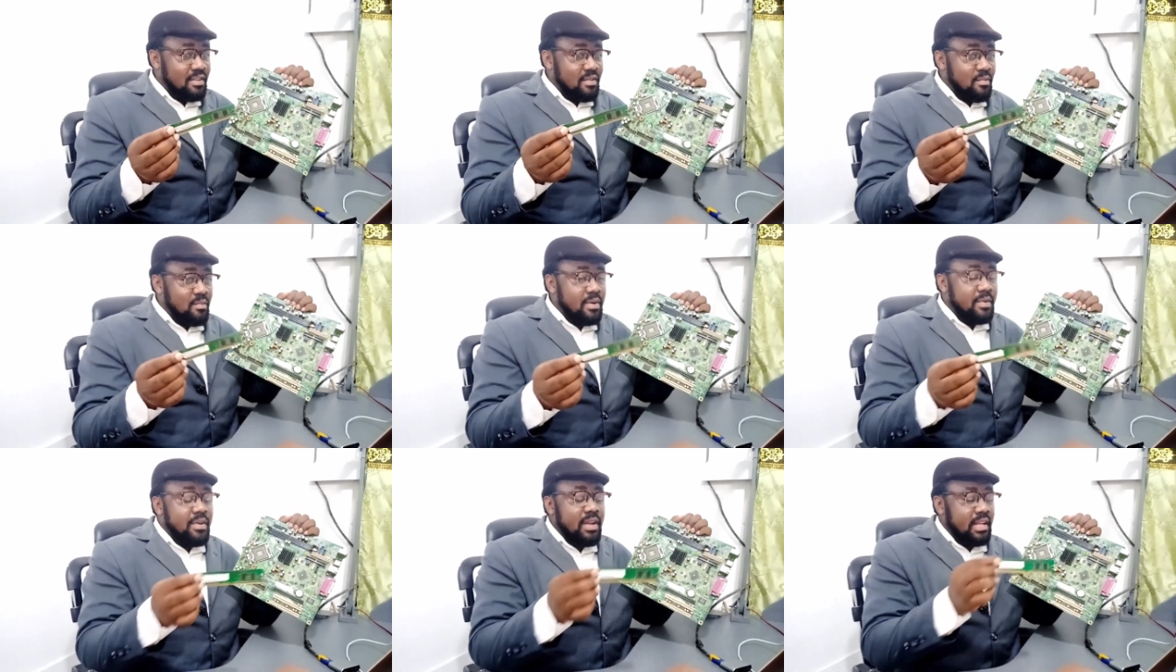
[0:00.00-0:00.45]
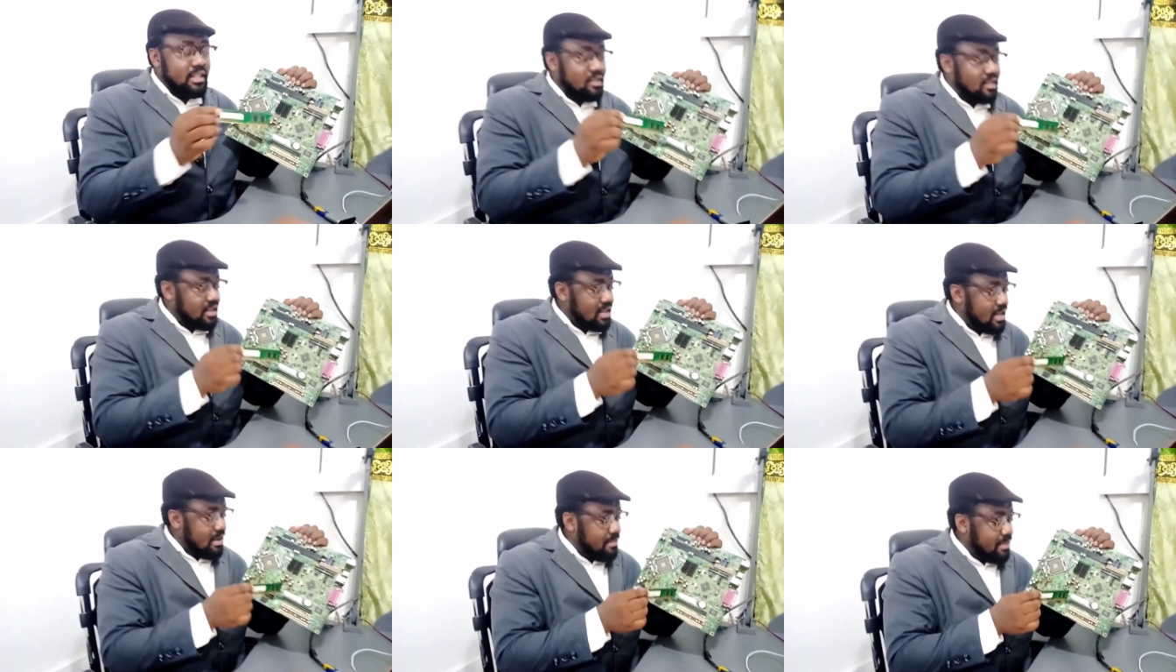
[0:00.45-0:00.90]
When we are
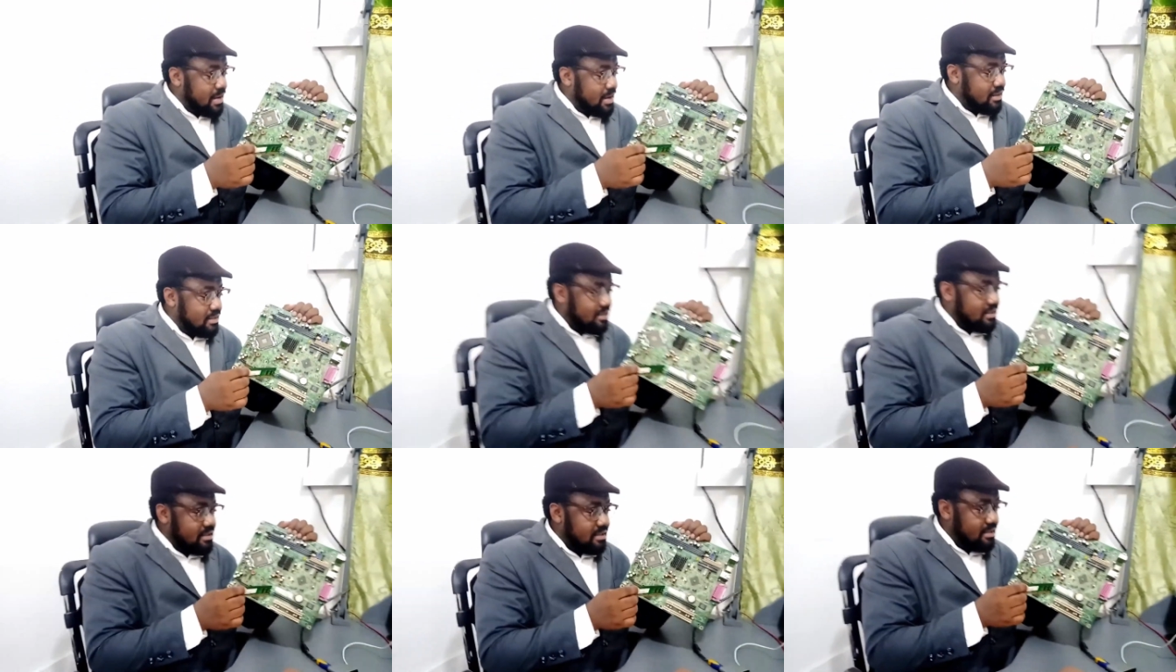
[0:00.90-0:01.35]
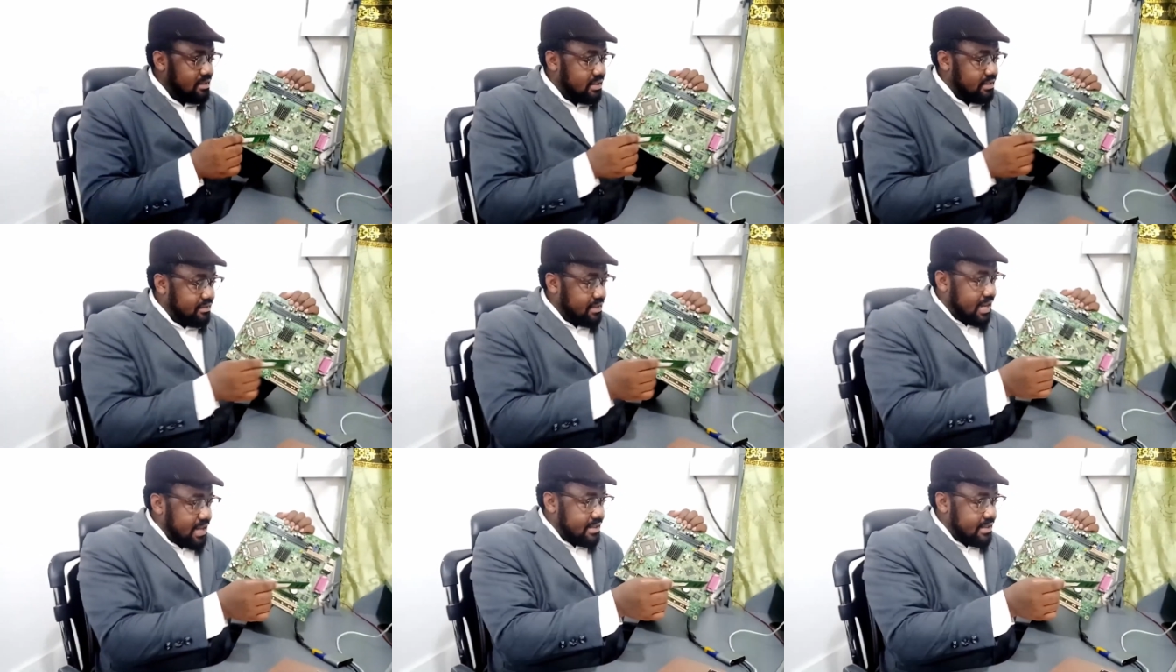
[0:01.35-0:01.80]
talking about
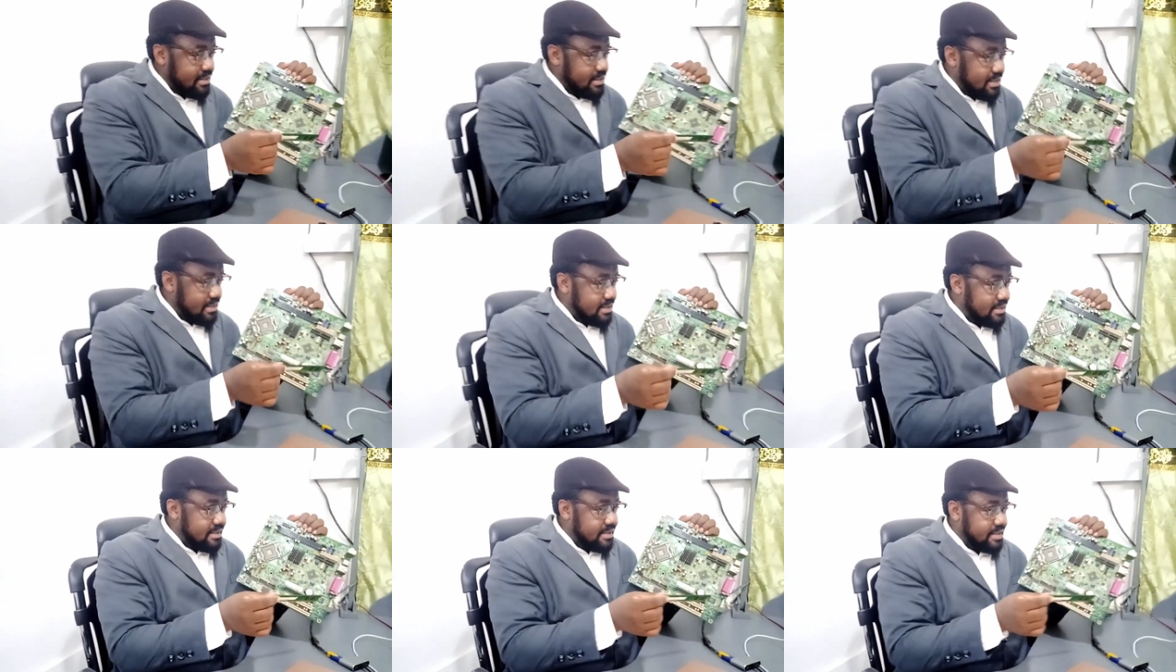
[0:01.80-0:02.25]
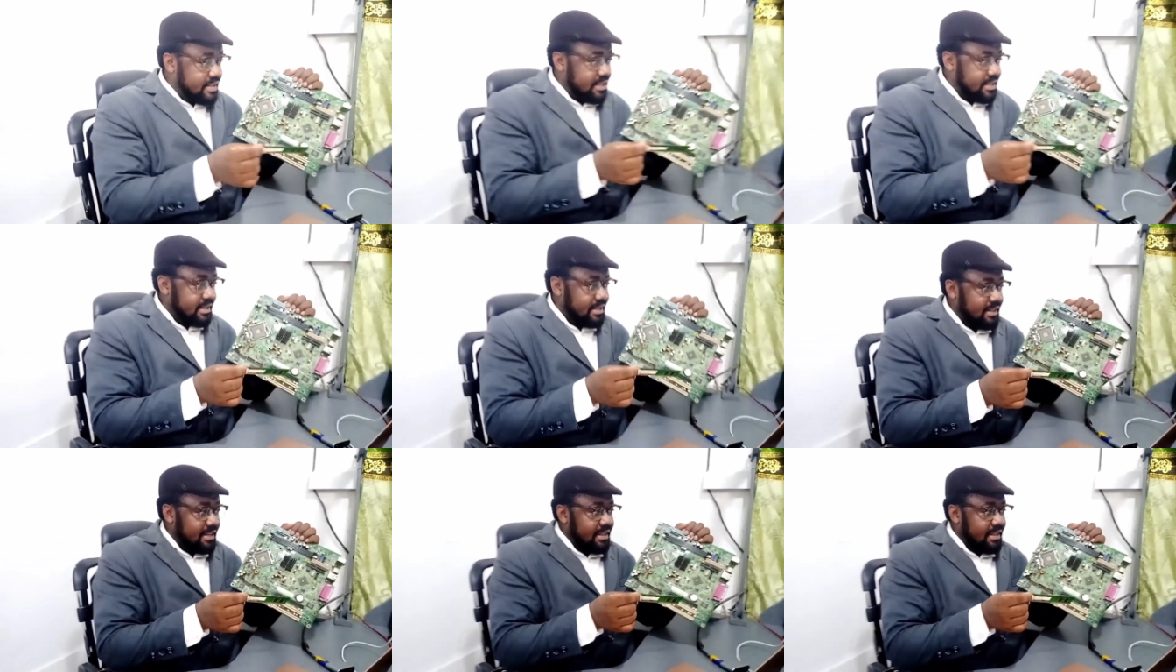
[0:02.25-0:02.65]
devices,